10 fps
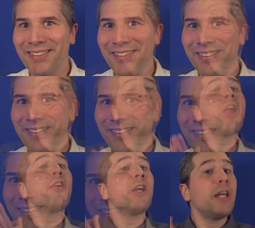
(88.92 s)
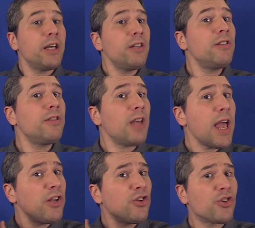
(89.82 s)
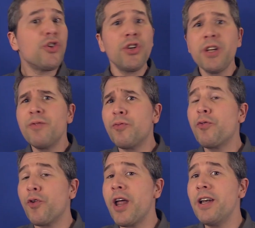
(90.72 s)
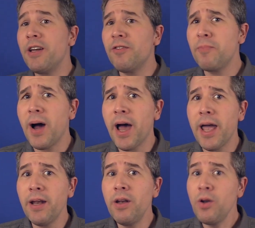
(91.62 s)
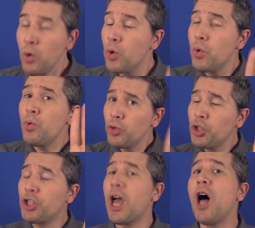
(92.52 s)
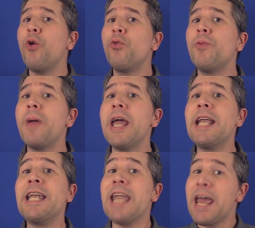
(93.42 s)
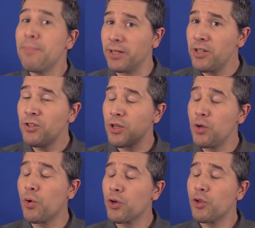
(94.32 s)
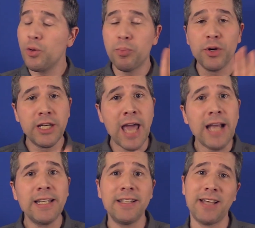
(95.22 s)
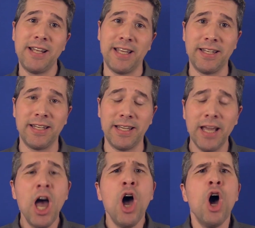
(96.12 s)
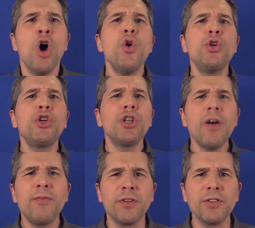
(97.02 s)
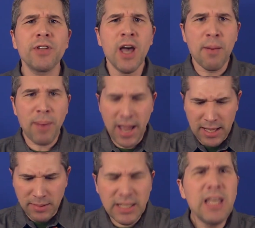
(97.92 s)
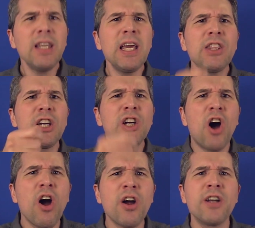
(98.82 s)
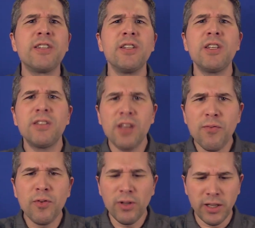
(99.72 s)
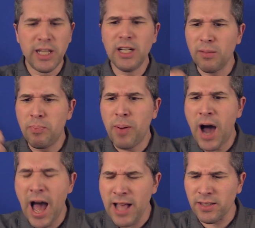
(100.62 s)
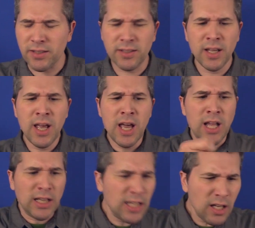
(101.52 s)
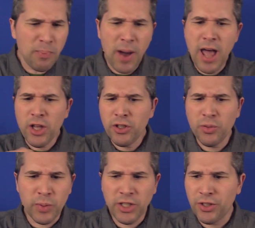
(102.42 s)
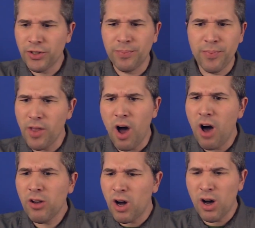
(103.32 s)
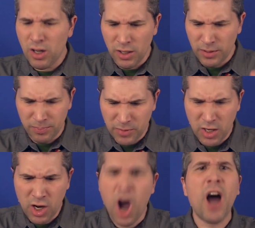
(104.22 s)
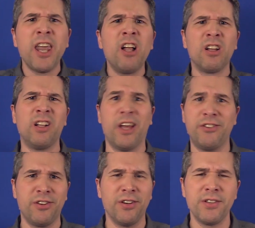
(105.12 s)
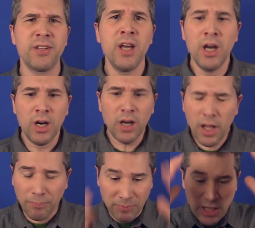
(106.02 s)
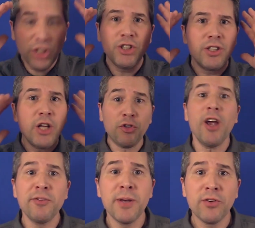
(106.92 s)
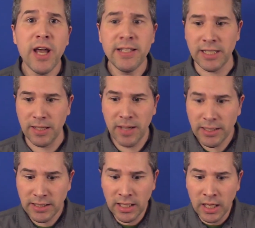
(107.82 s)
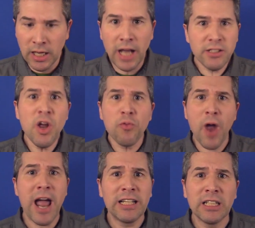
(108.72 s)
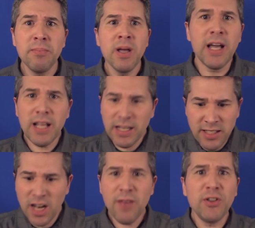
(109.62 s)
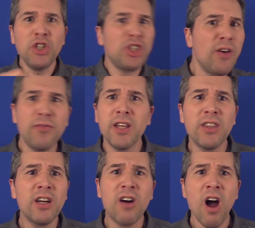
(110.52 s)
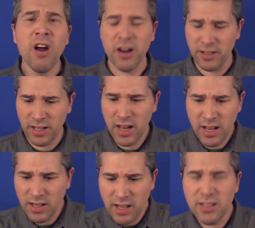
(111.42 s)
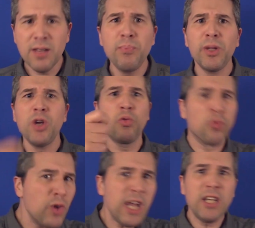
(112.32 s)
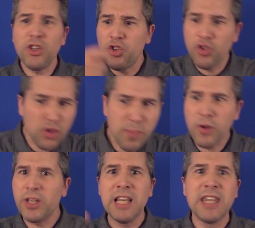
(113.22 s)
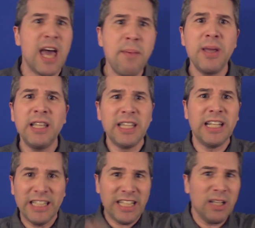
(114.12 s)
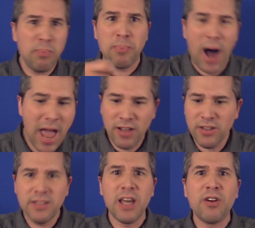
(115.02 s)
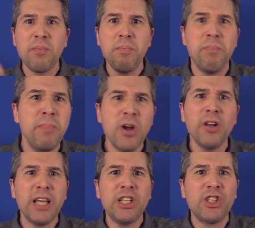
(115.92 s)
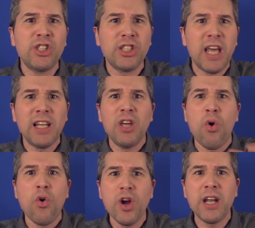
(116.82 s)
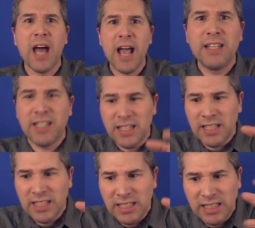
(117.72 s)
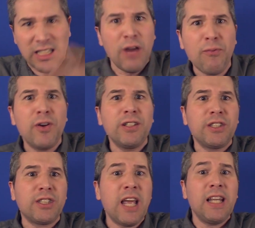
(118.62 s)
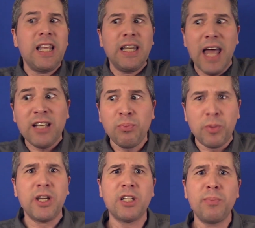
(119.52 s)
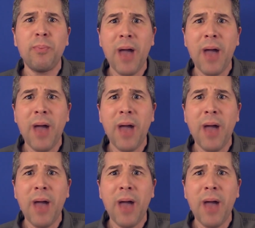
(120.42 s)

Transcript: Uh, there is a certain friend of mine who shall remain nameless in order to protect his identity, who shuffles by dealing the cards into several little piles. Little piles which I'll call Connell clusters. Oh, it's just, it drives me crazy because that's not random. Uh, that's not even shuffling the cards. It, it, it's simply redistributing them into little piles that are merely slightly organized into different, slightly less predictable